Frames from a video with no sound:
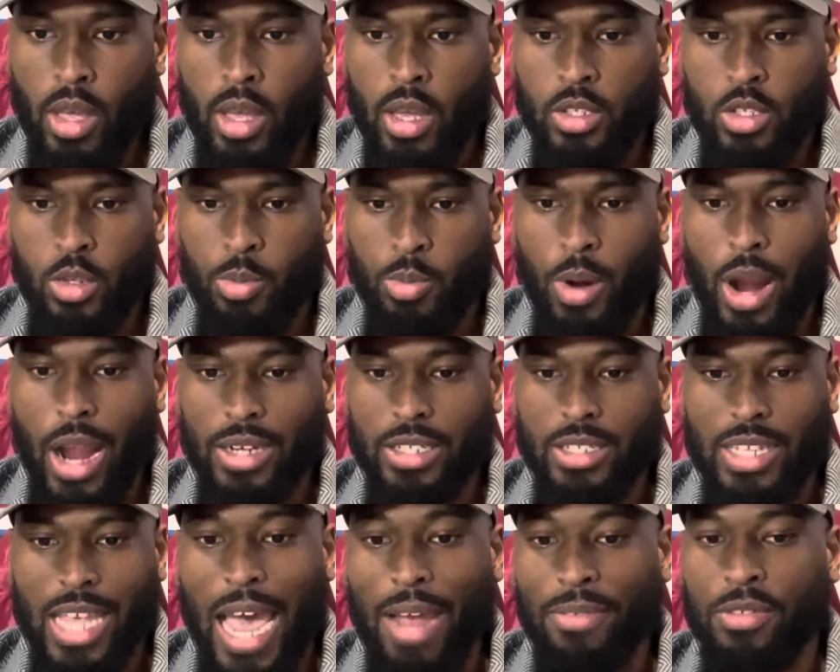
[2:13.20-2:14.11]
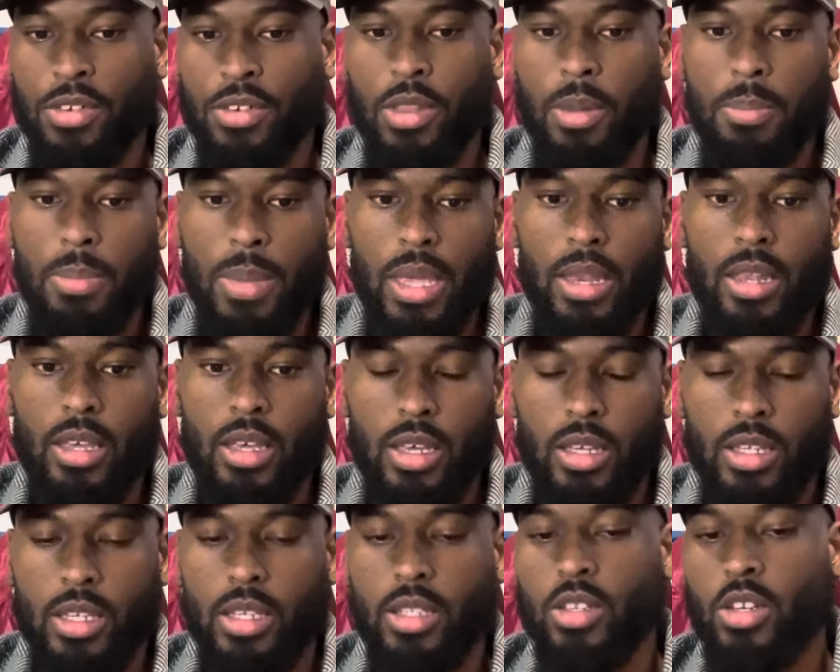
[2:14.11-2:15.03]
to practice after the
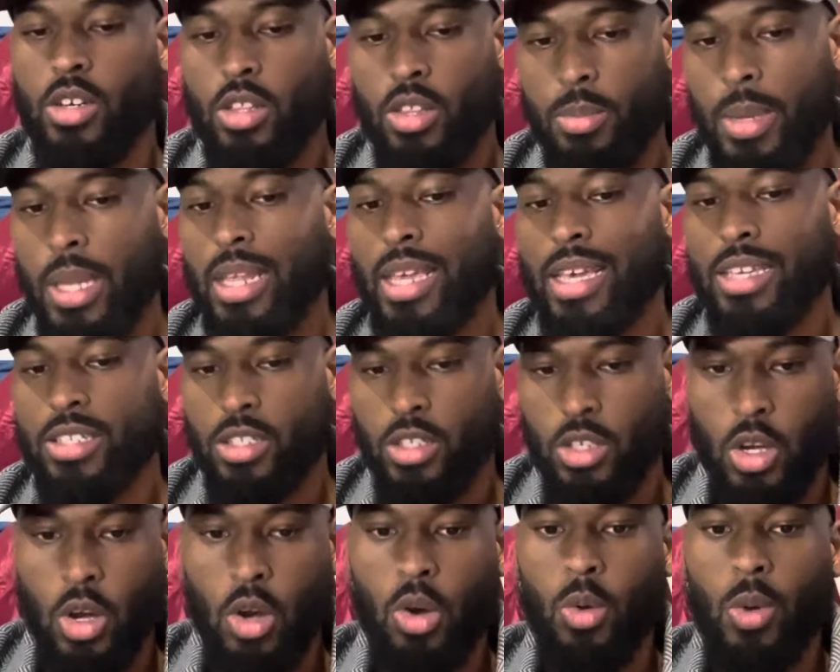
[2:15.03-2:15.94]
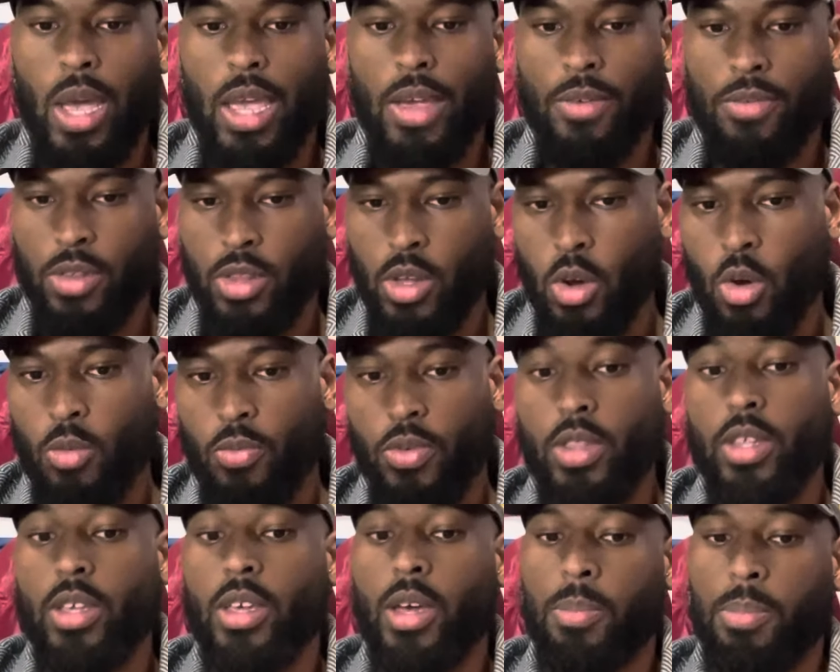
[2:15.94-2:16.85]
media. You know, the media has to go away for
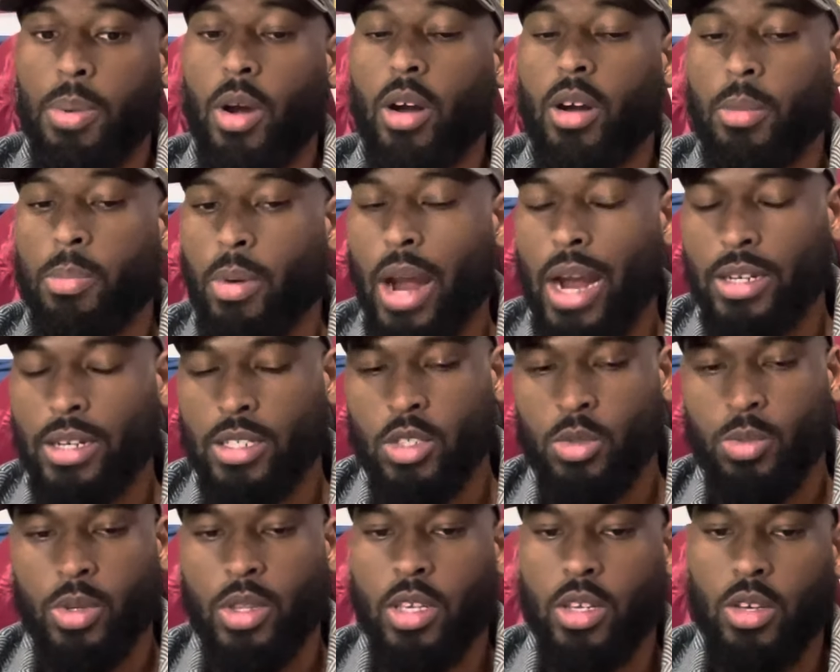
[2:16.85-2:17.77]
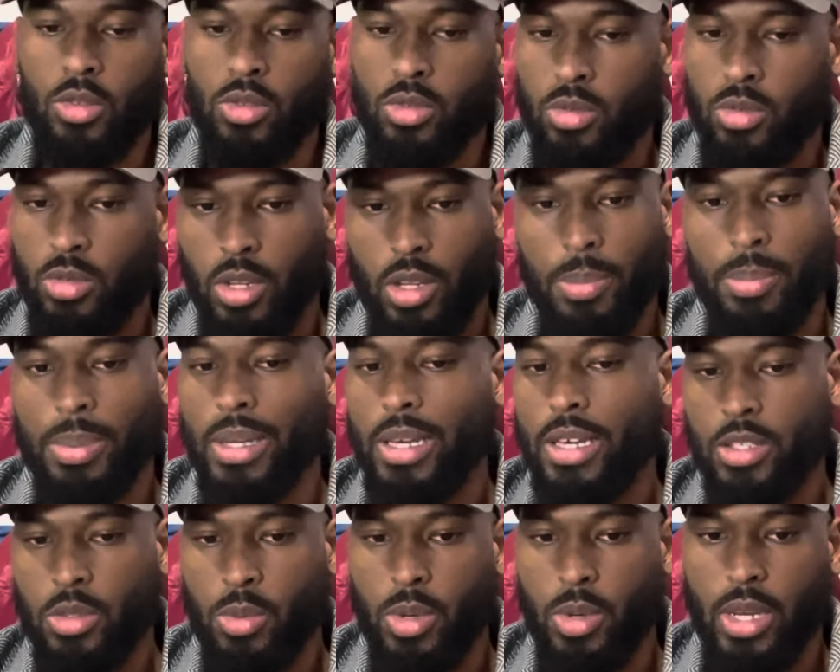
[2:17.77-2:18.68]
the part of practice where they go through the
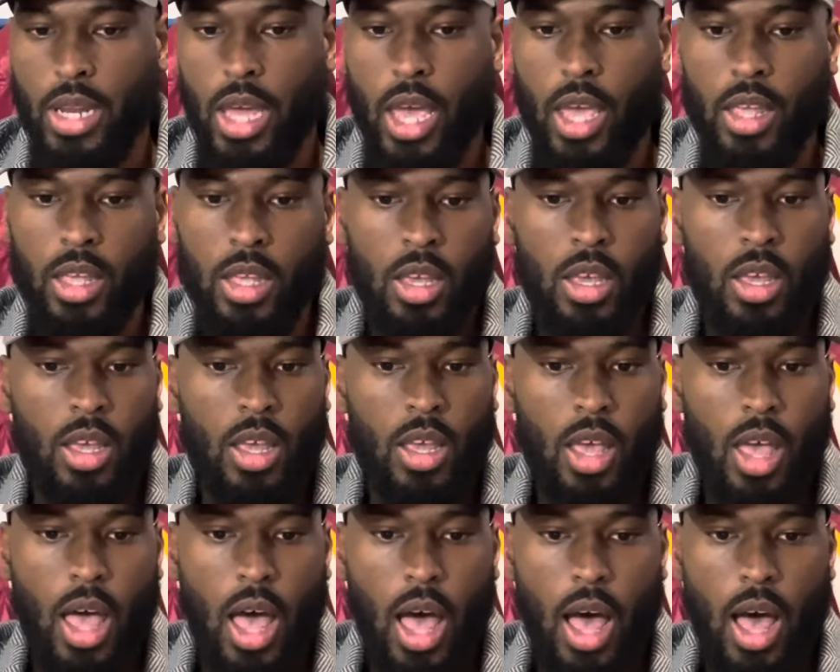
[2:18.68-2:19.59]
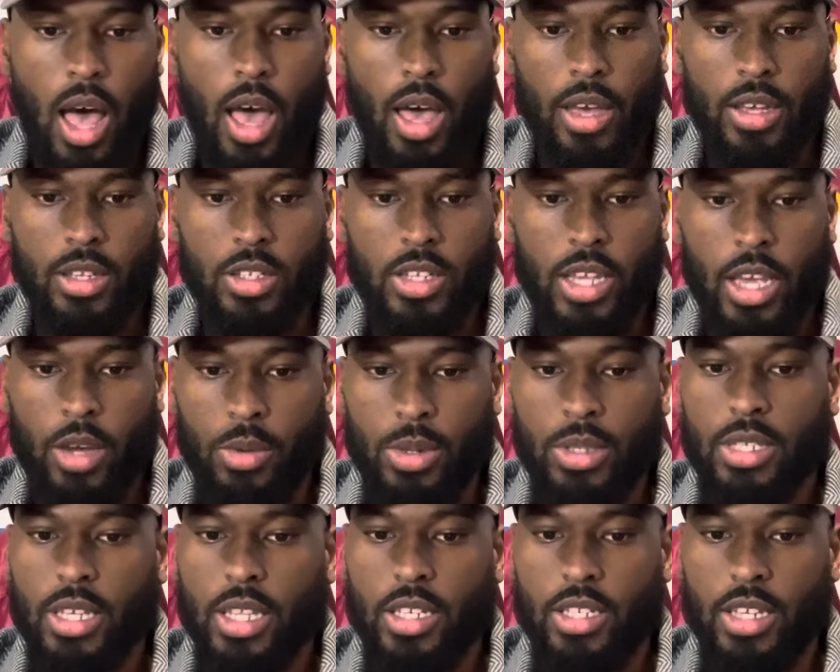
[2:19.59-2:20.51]
plays and whatnot. Dan Quinn
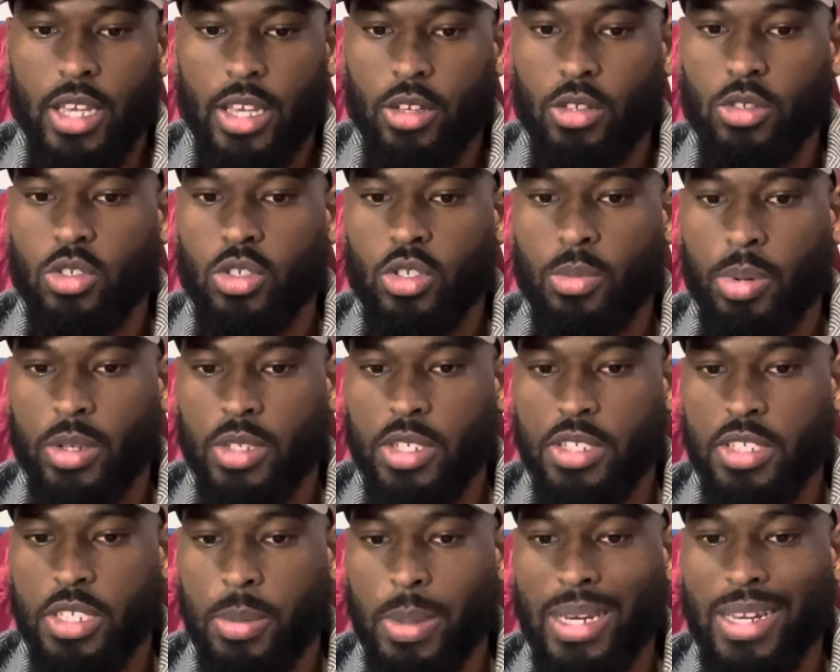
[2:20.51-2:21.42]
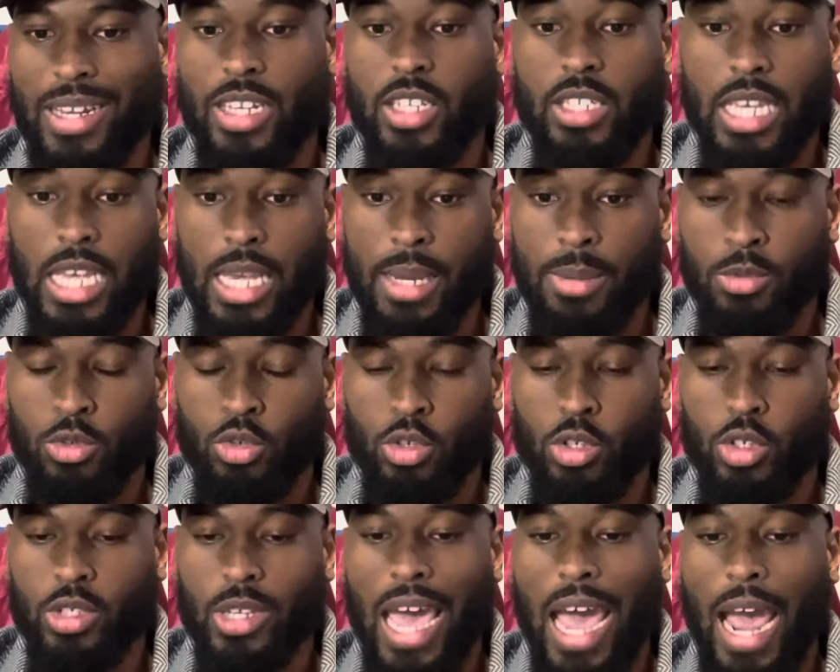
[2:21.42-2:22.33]
said that Daniels participated in team
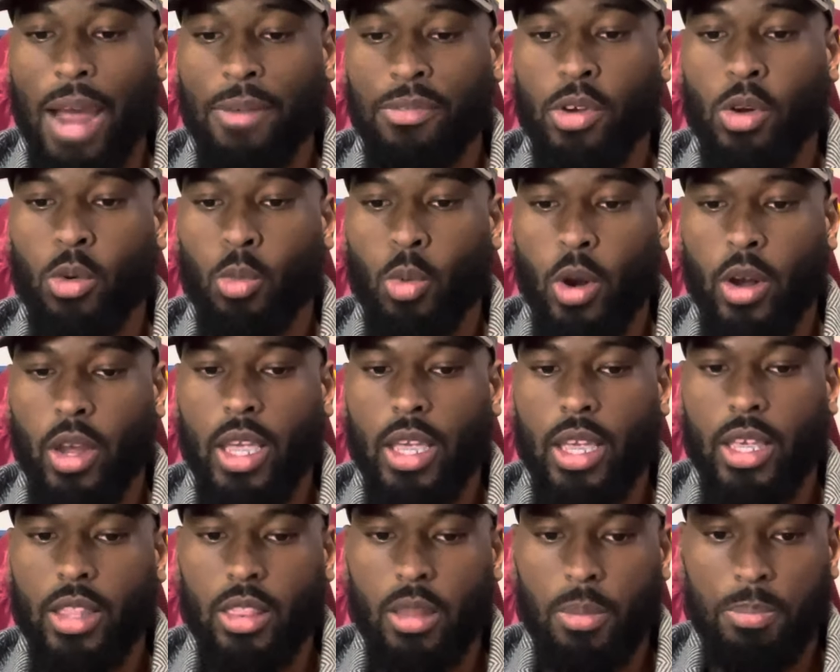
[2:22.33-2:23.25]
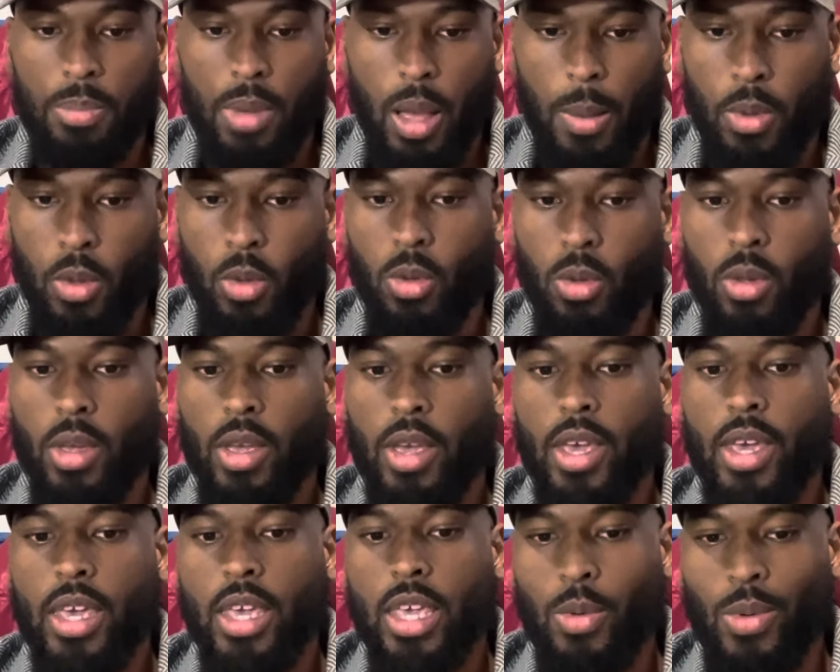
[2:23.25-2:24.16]
drills after working in the bubble.
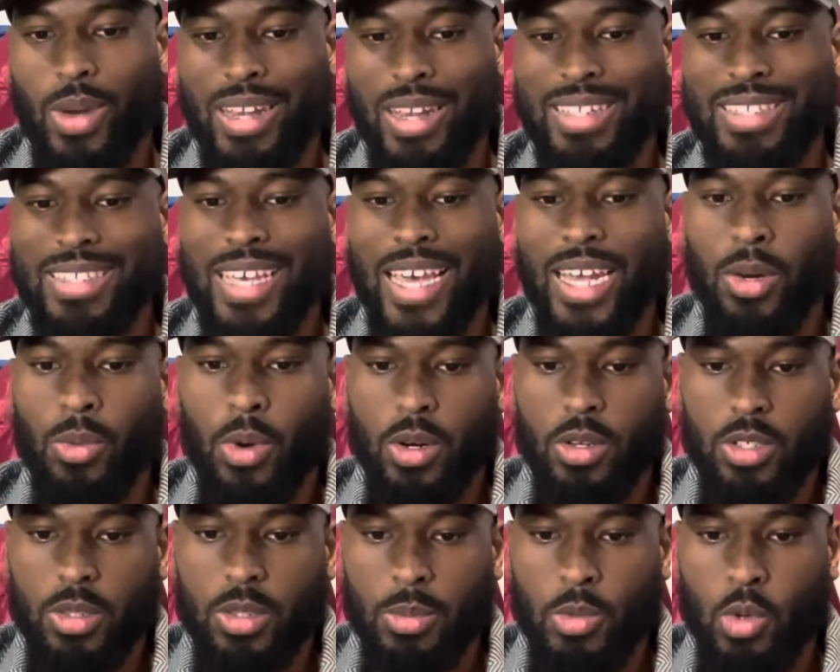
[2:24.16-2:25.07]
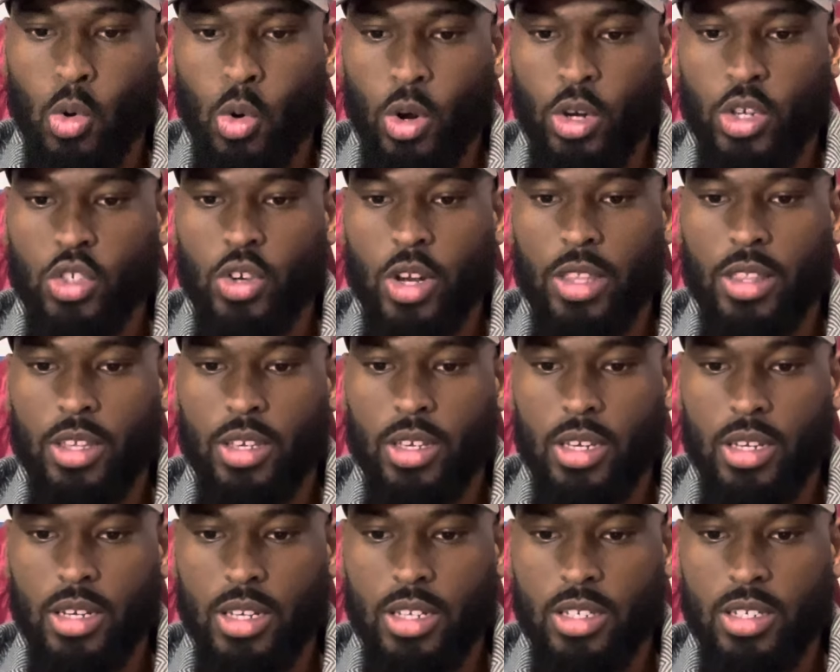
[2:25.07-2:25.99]
He went inside to work on some core strength and
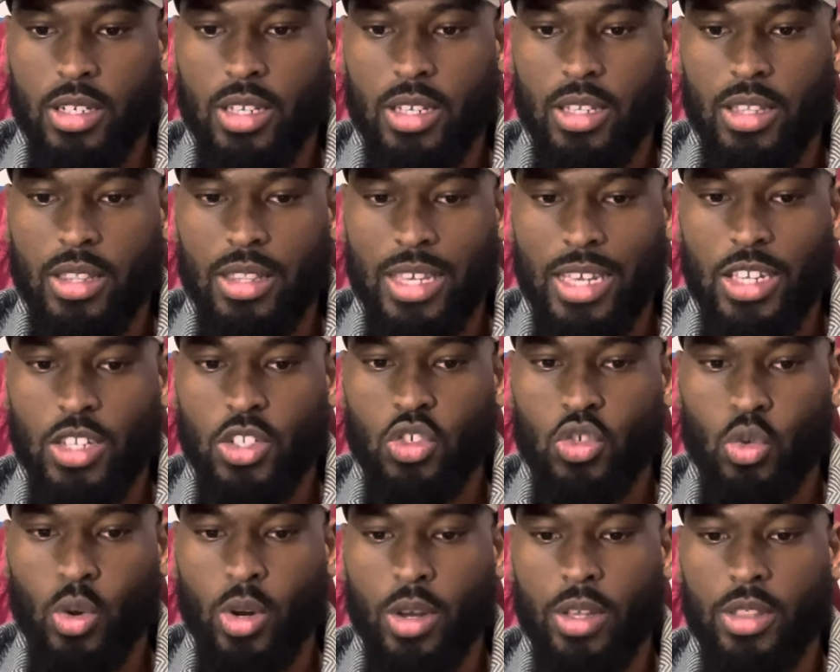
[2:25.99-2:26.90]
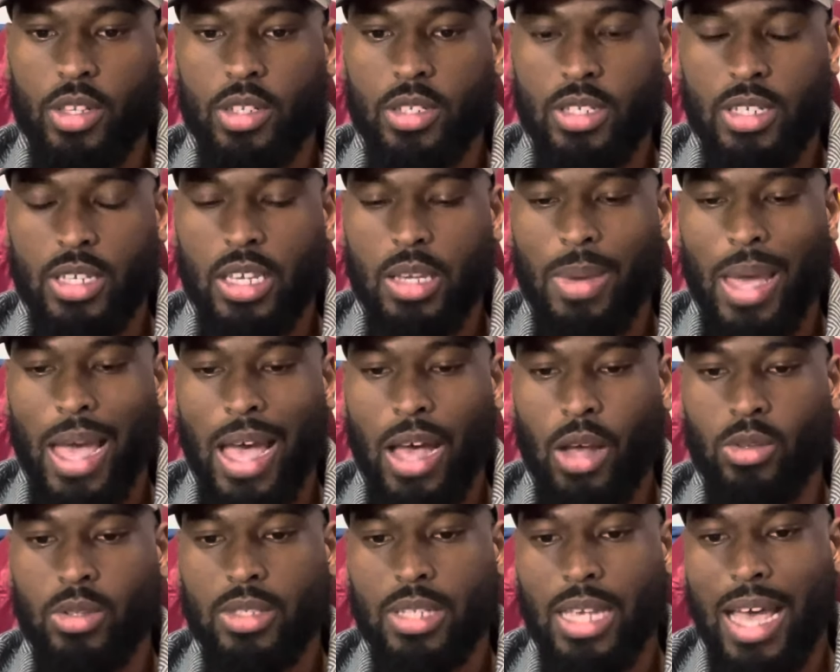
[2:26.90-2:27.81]
conditioning, then joined the team
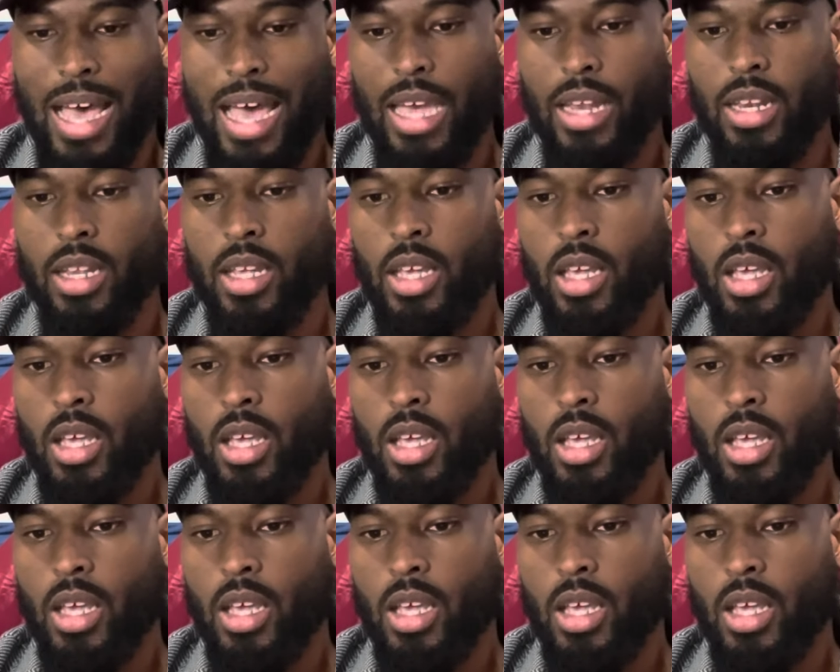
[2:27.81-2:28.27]
outside.